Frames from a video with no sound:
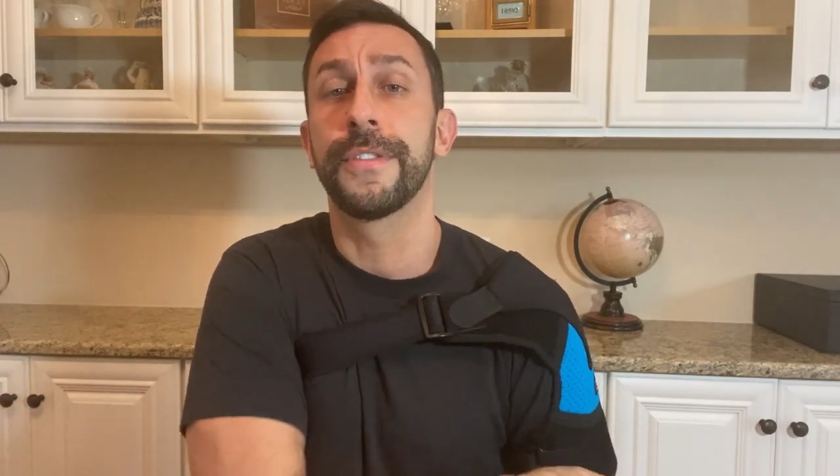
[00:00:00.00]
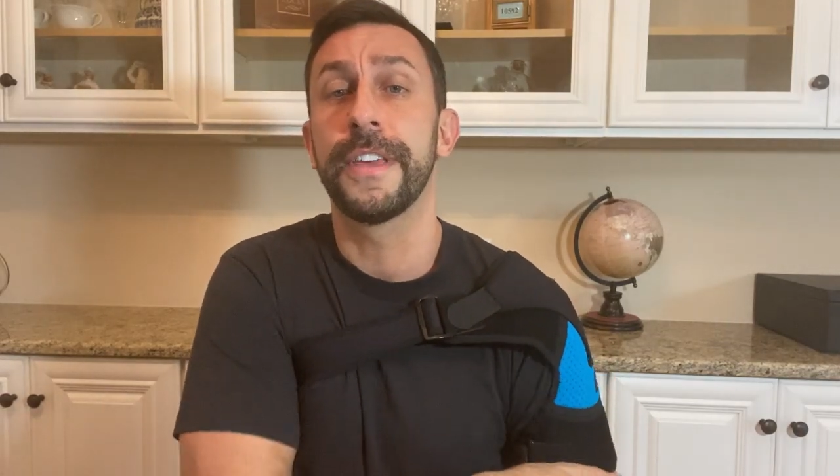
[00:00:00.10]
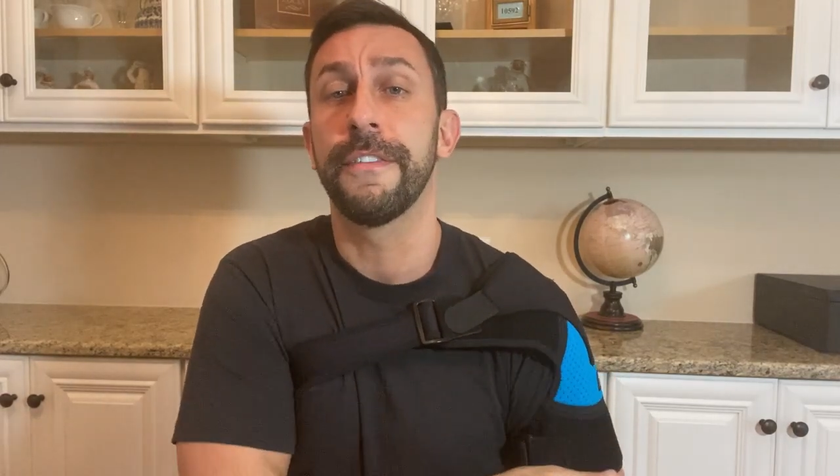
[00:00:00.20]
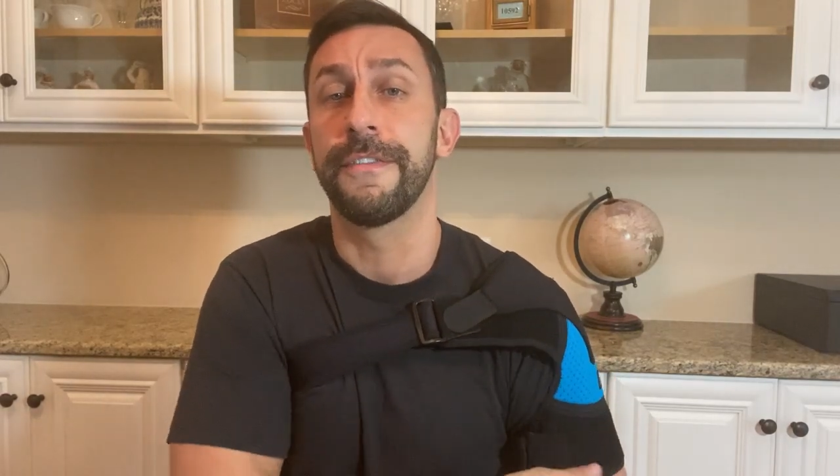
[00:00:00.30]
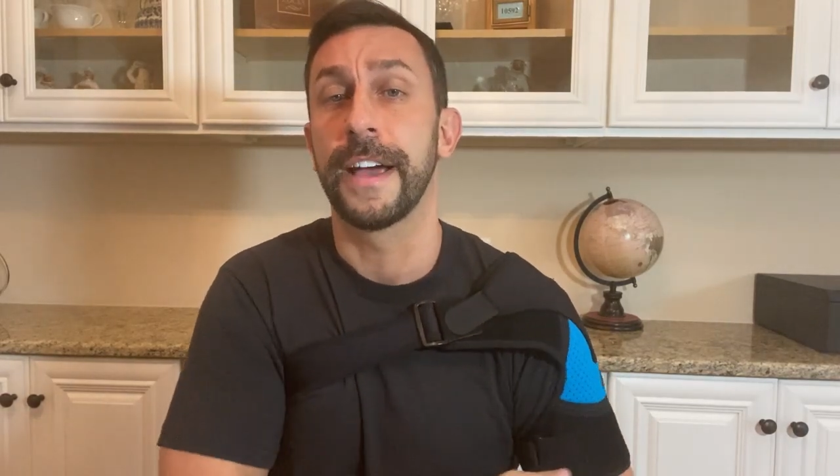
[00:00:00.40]

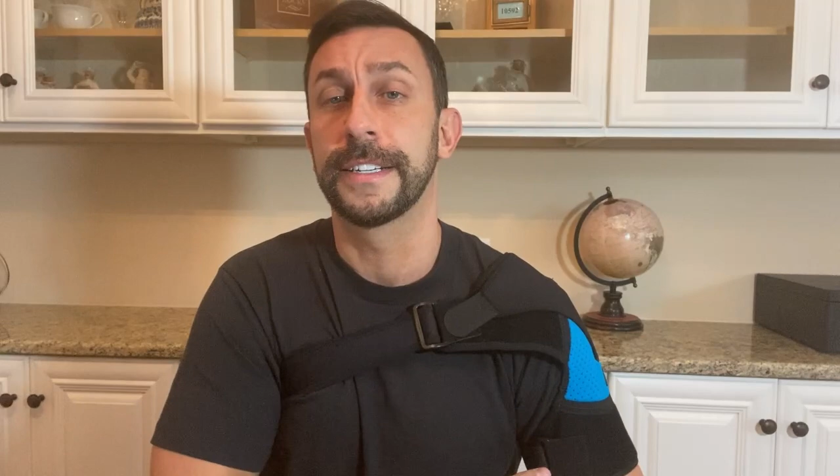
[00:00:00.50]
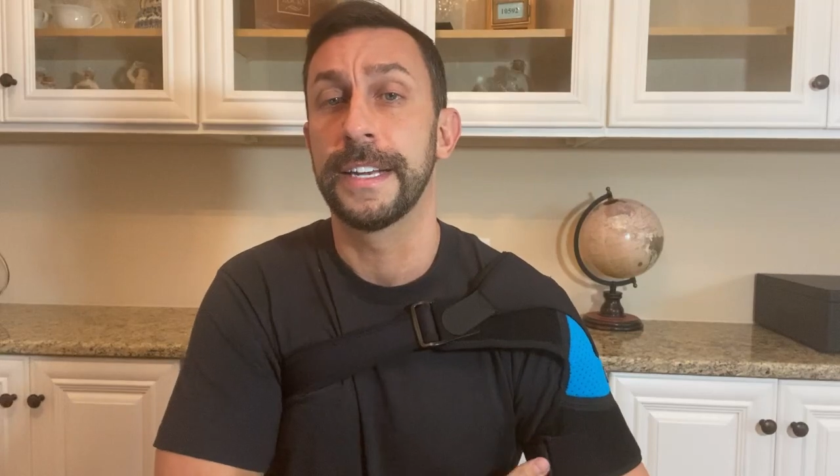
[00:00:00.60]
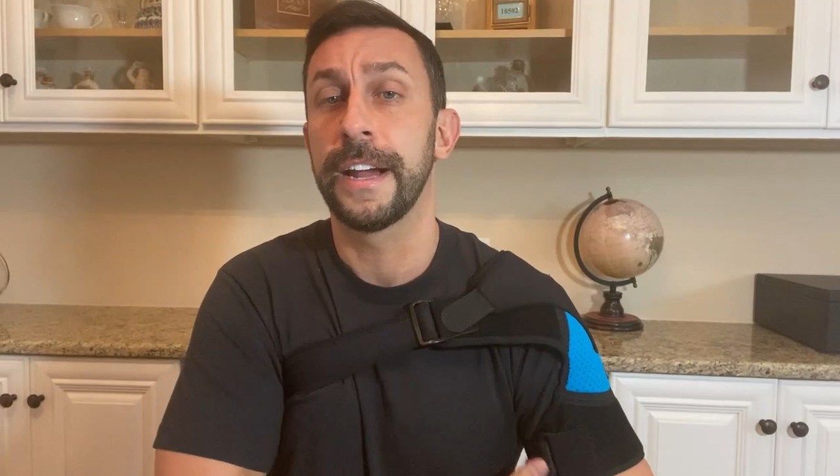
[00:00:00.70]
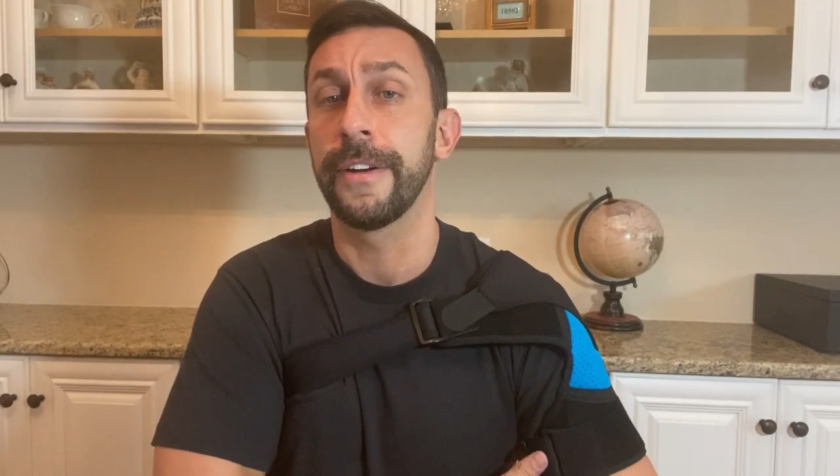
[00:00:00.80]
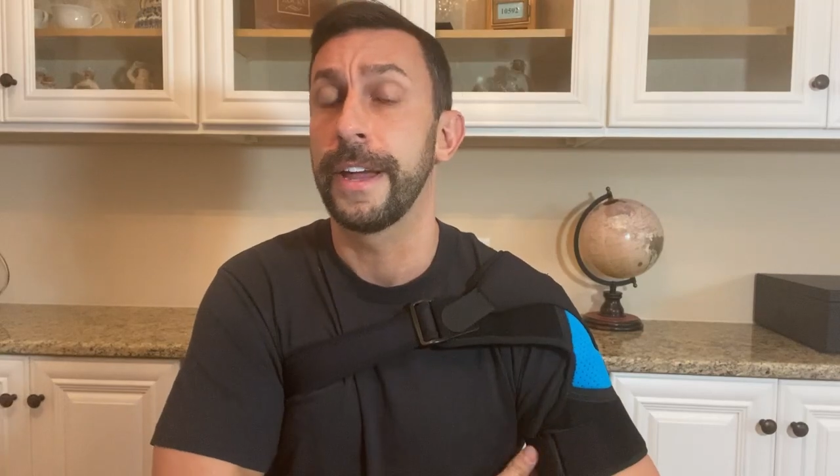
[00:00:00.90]
the affected
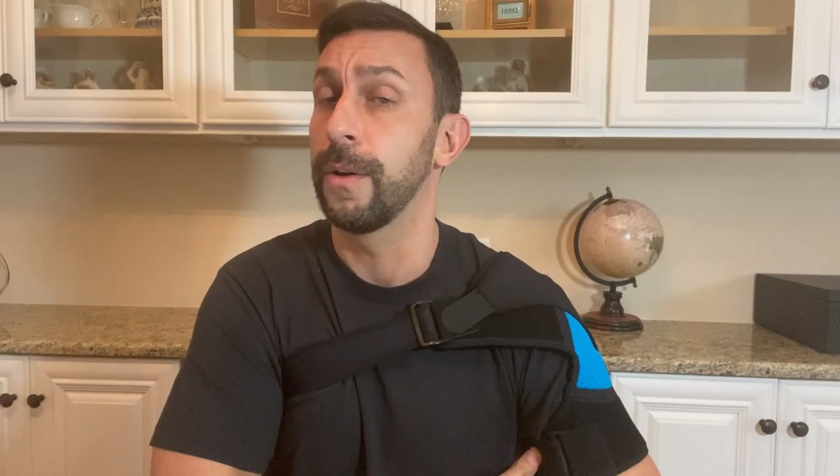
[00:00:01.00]
area,